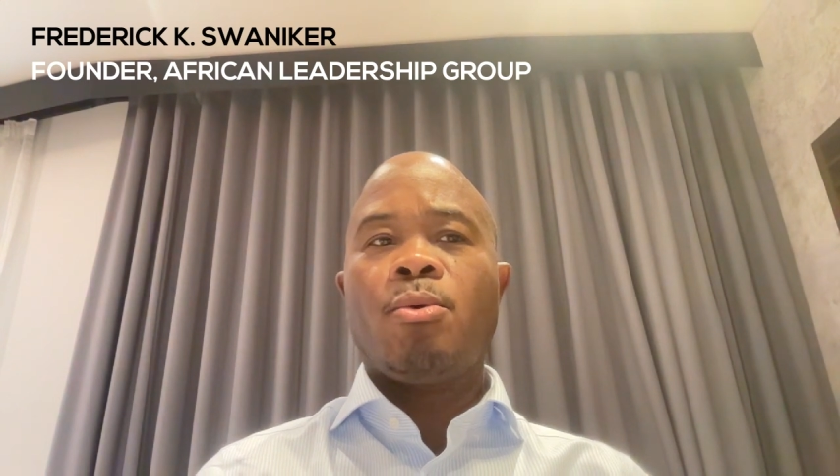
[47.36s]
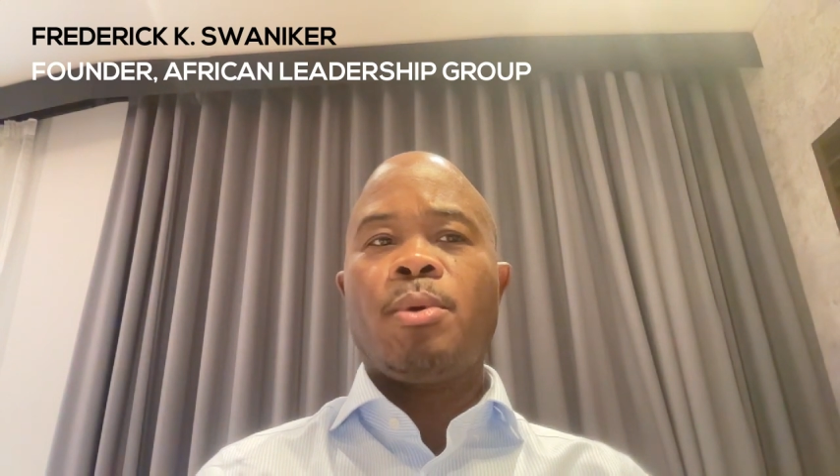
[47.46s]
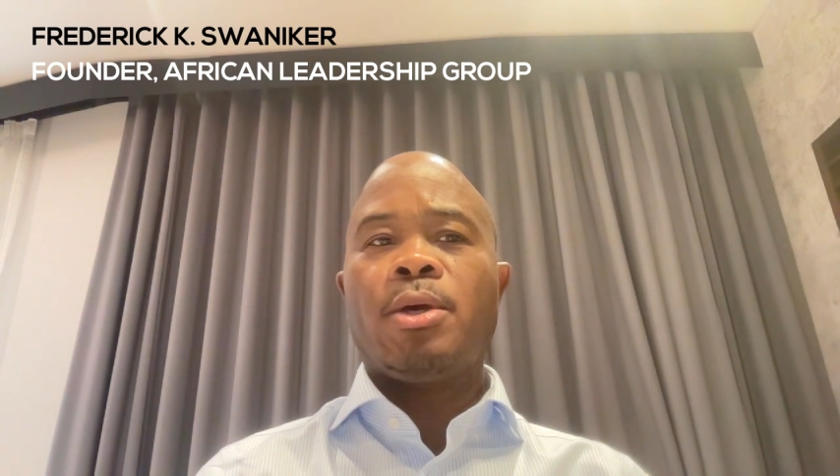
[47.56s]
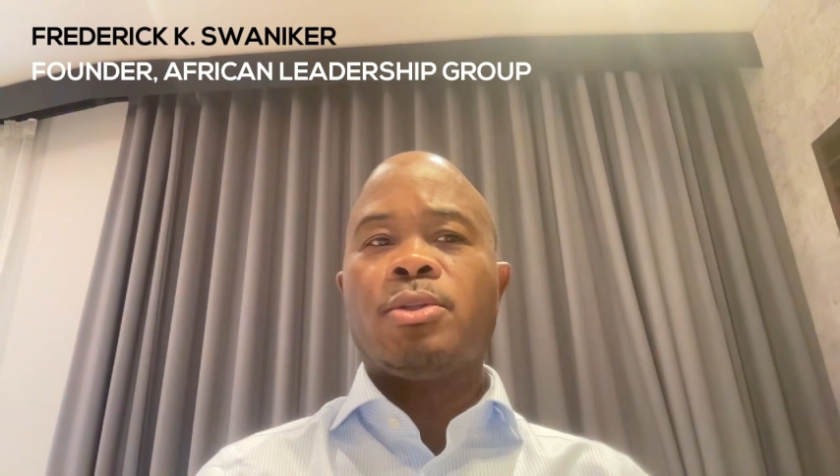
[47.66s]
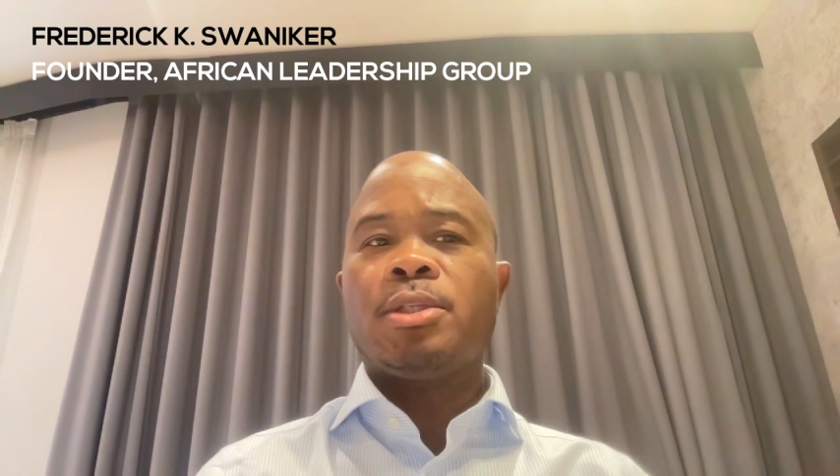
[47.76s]

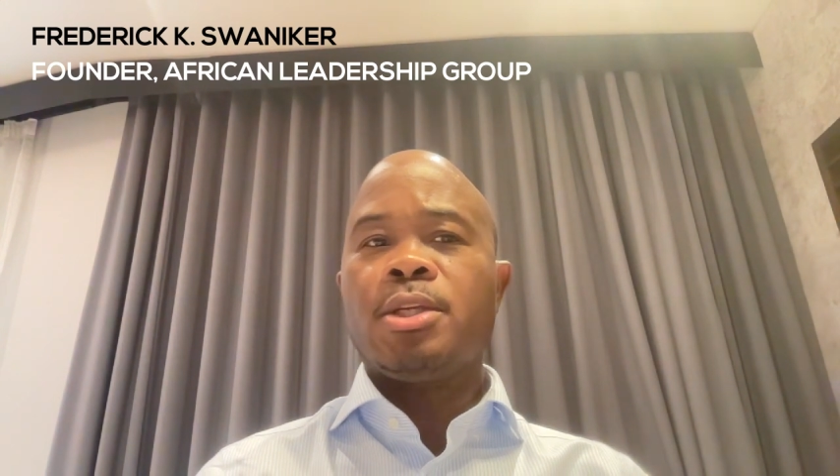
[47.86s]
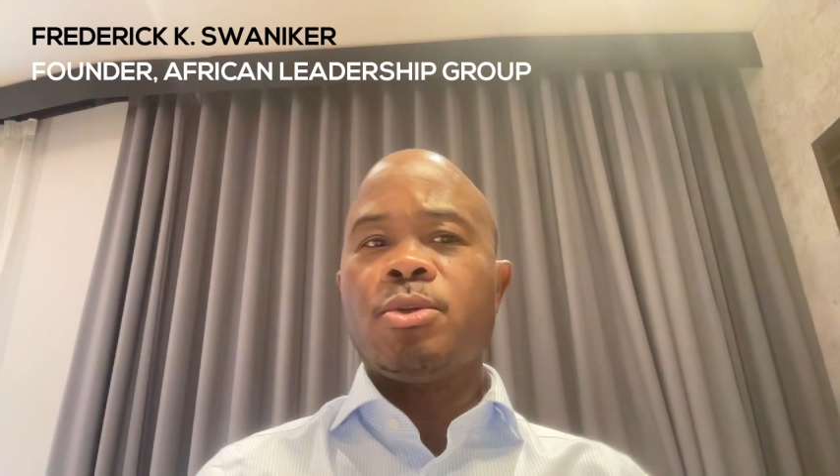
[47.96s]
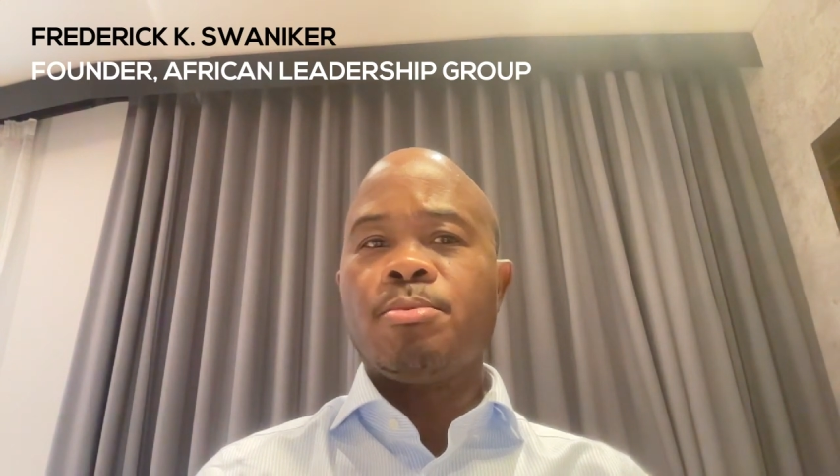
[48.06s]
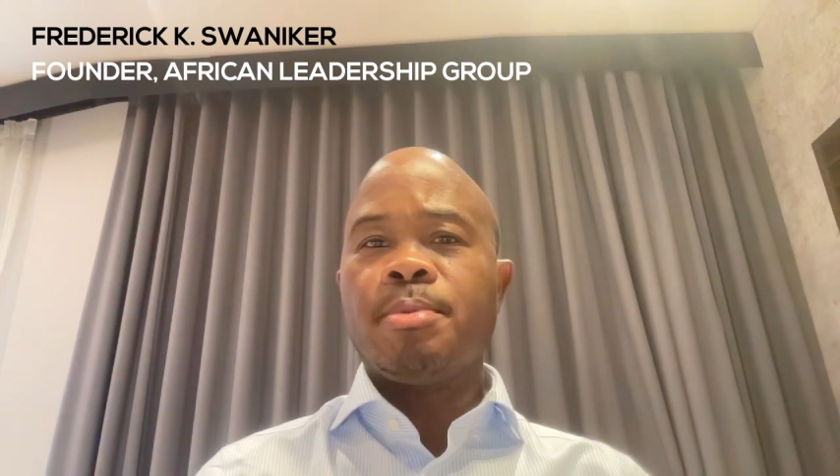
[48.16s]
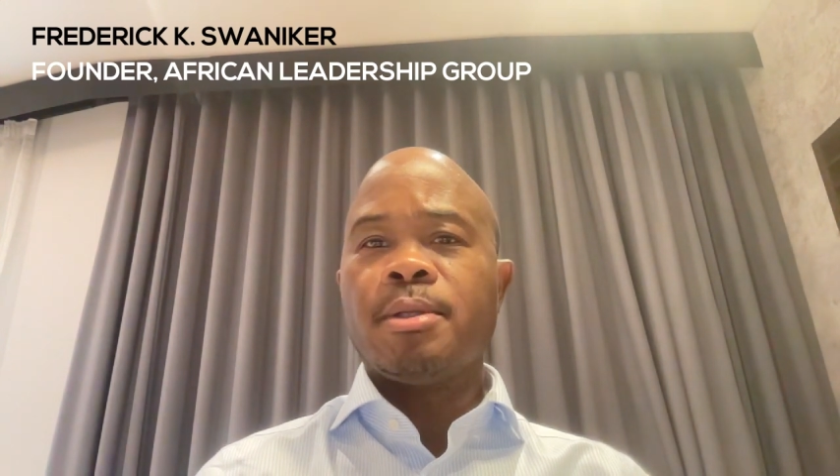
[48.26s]
We
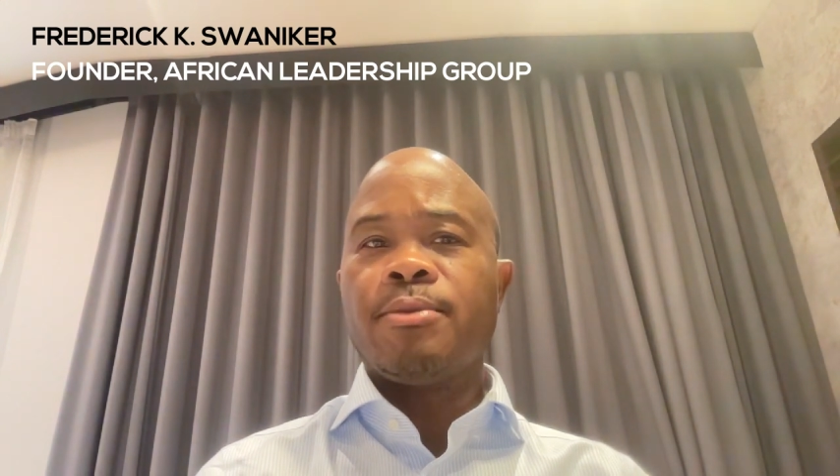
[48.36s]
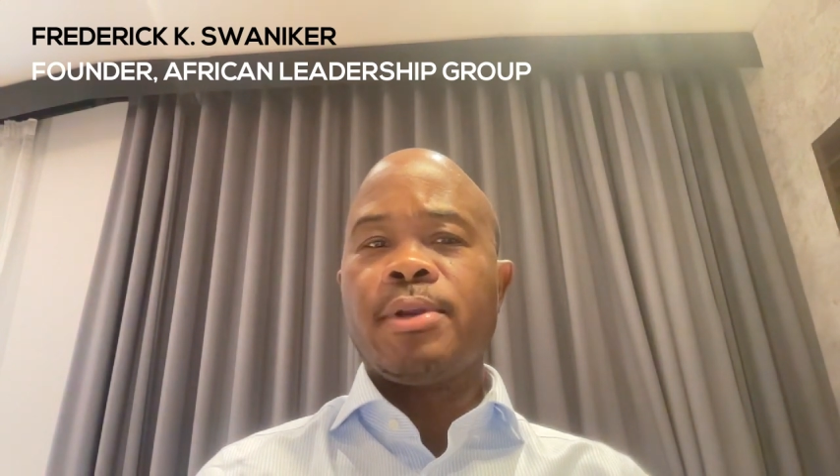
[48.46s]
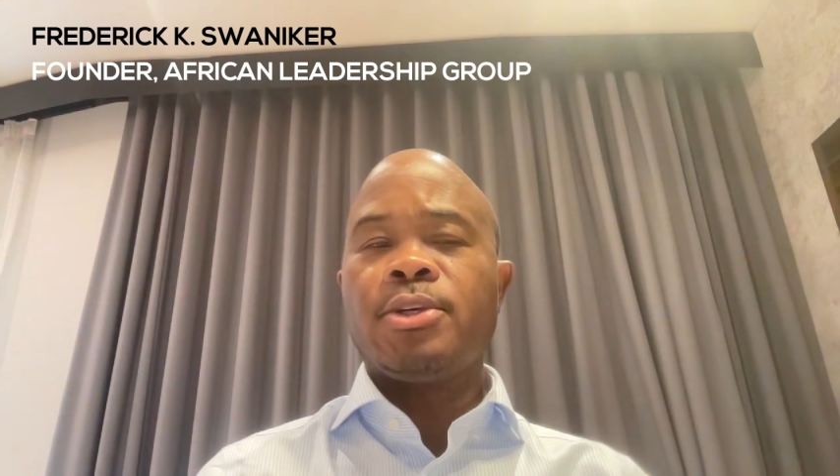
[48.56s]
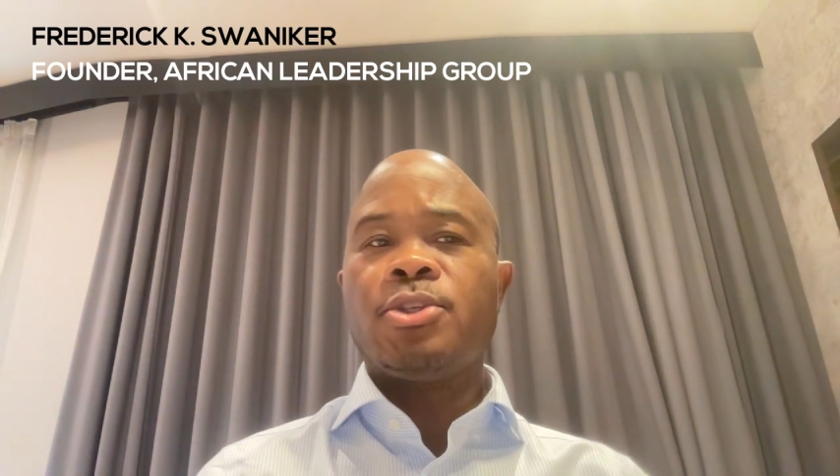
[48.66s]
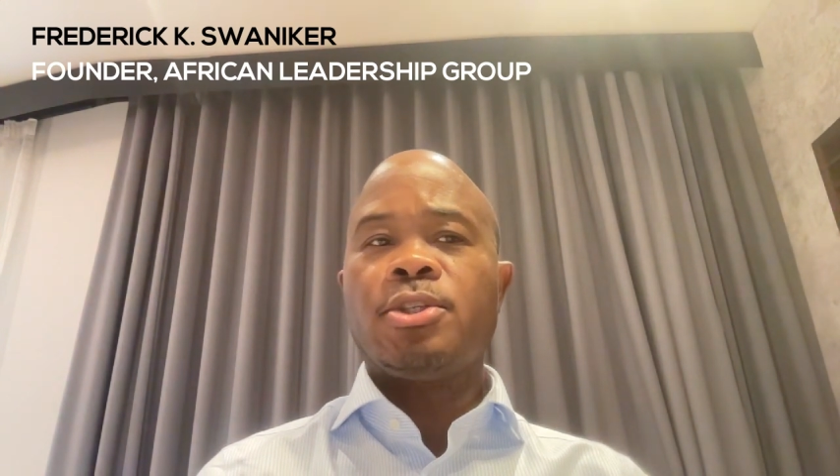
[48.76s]
continued to build our
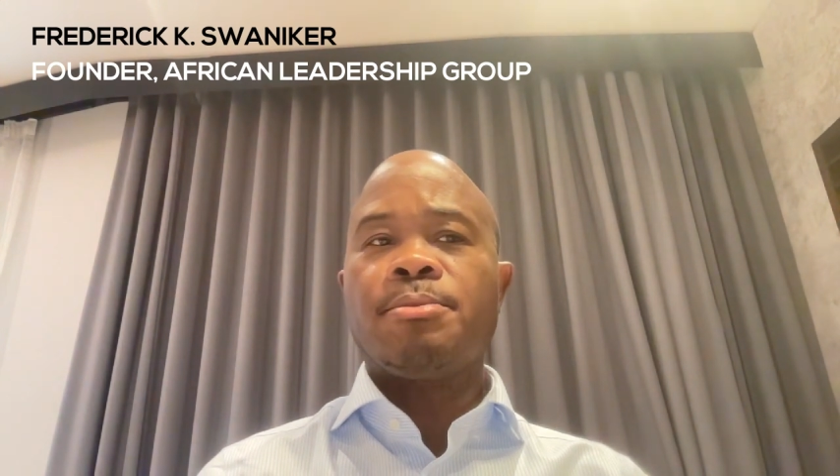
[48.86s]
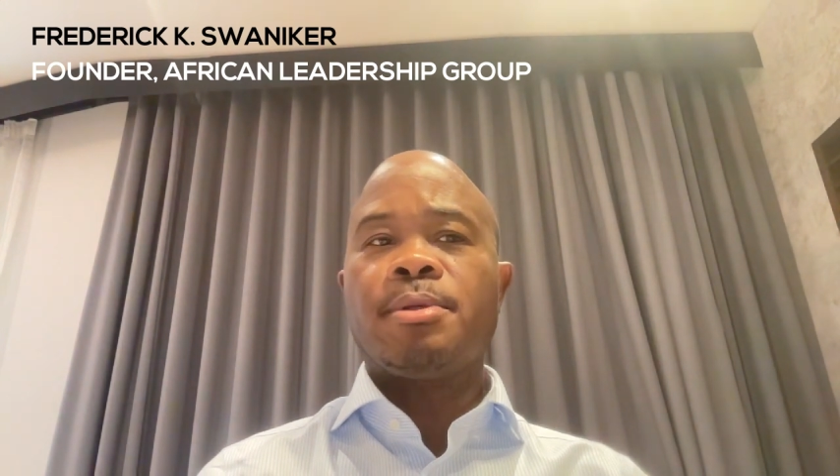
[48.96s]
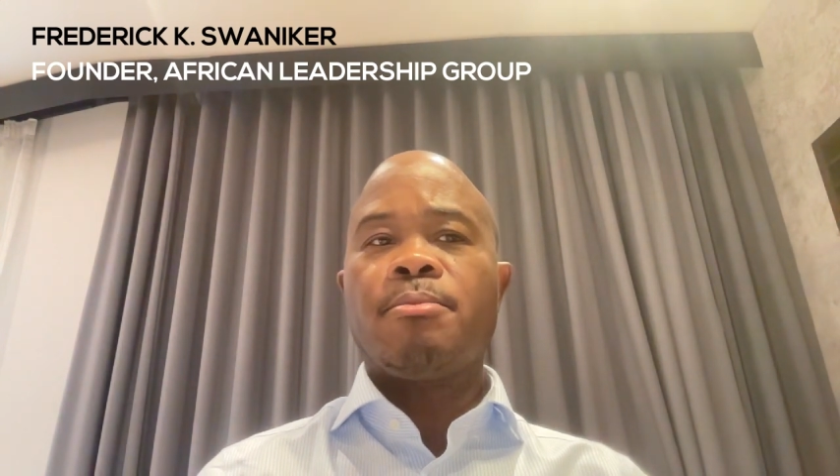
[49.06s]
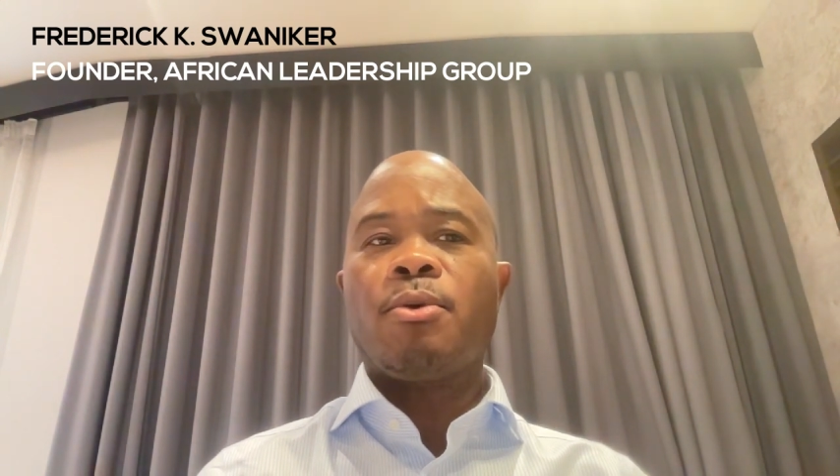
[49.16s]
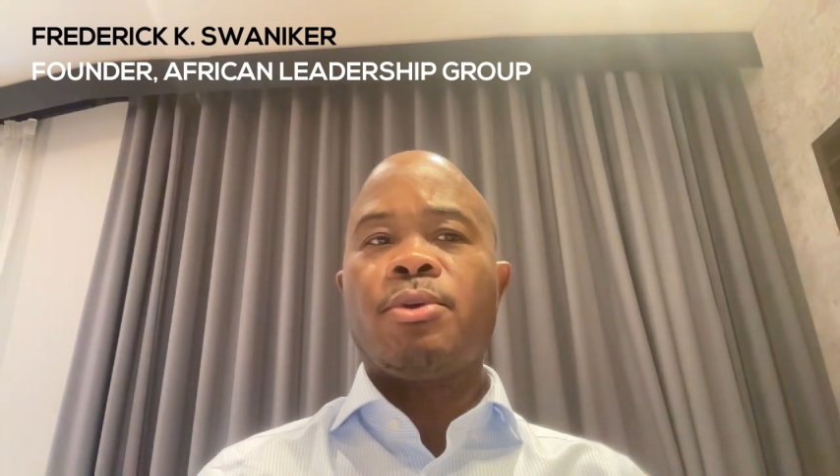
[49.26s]

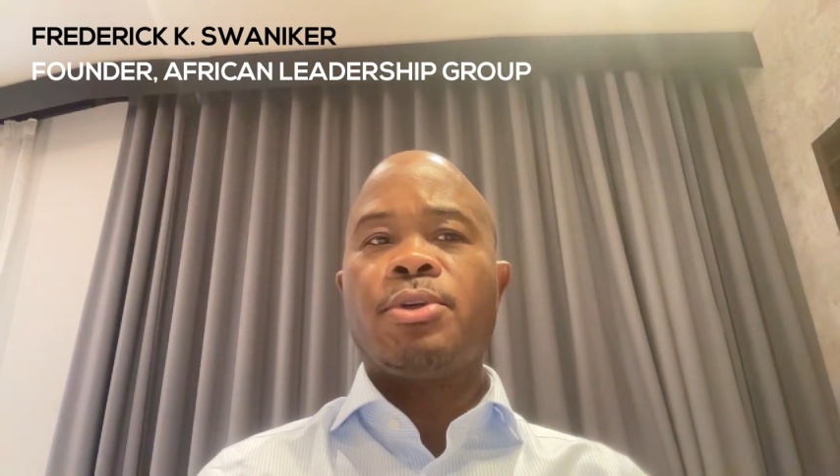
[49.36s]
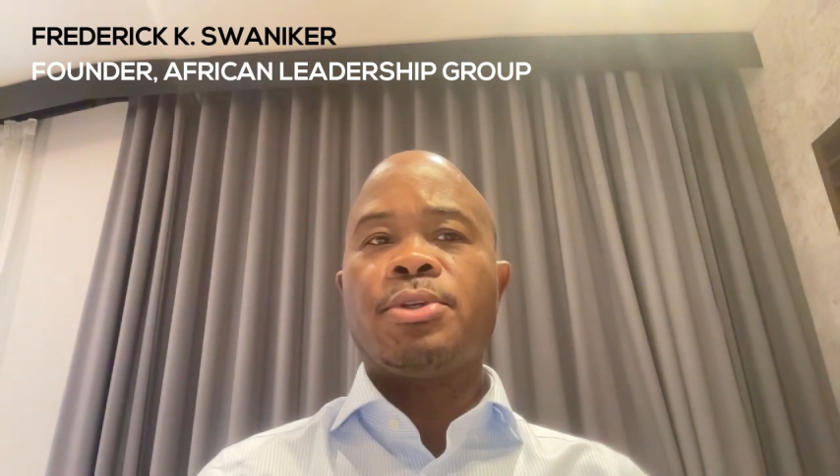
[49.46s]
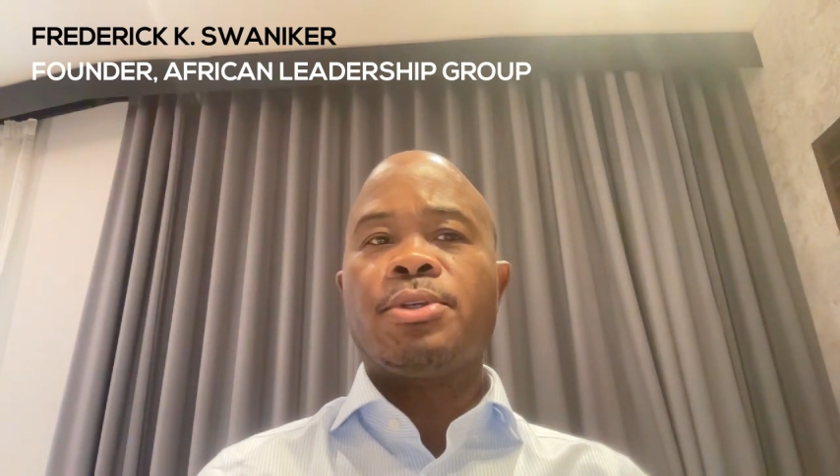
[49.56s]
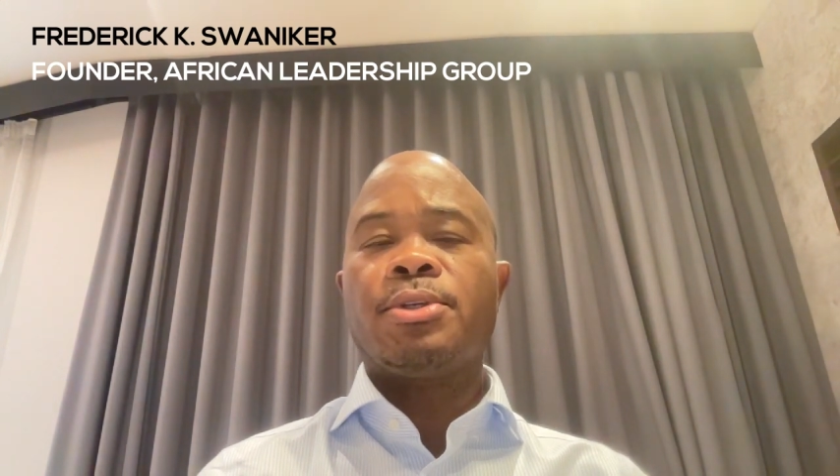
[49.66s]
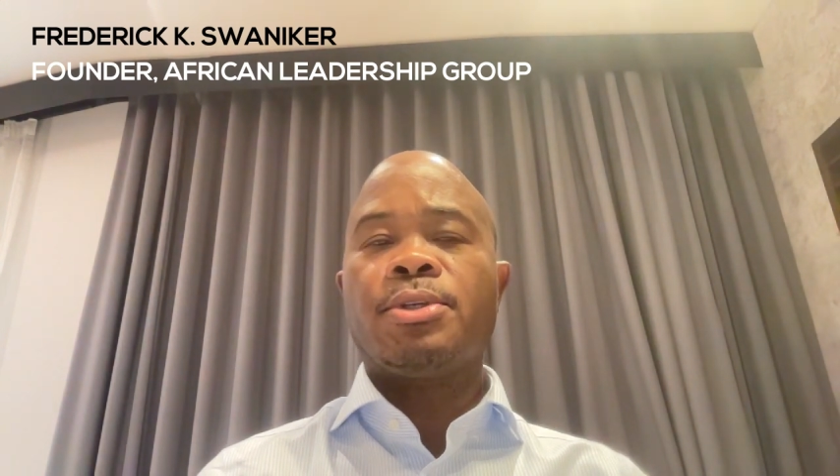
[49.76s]
relationships in
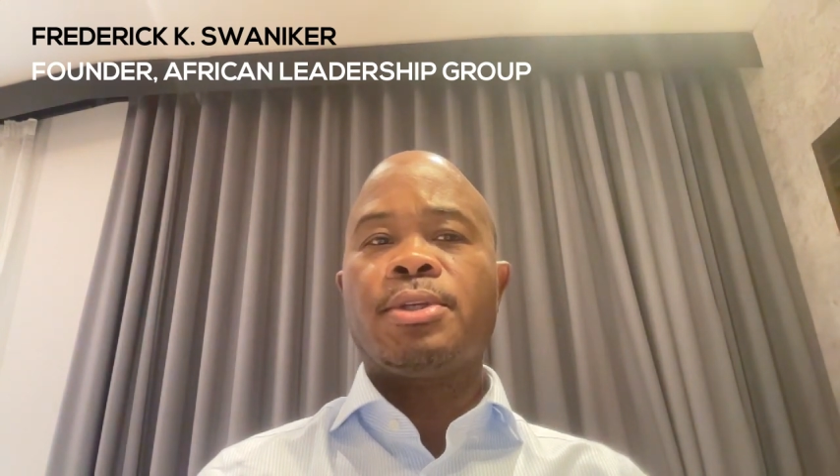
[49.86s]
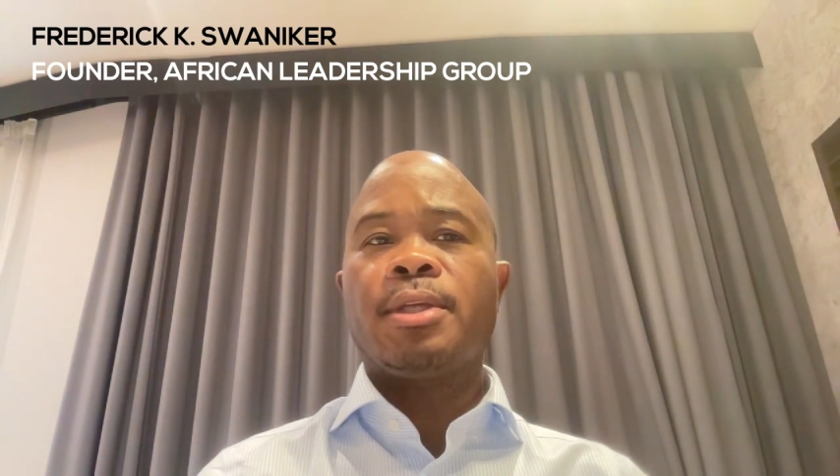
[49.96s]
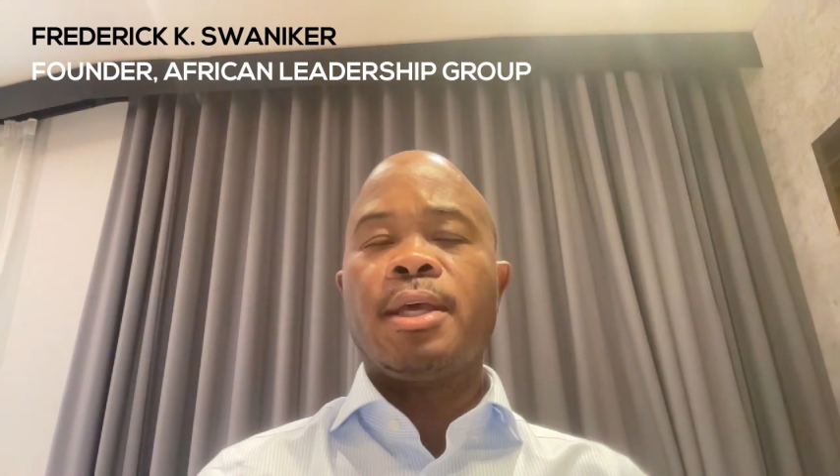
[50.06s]
Mauritius.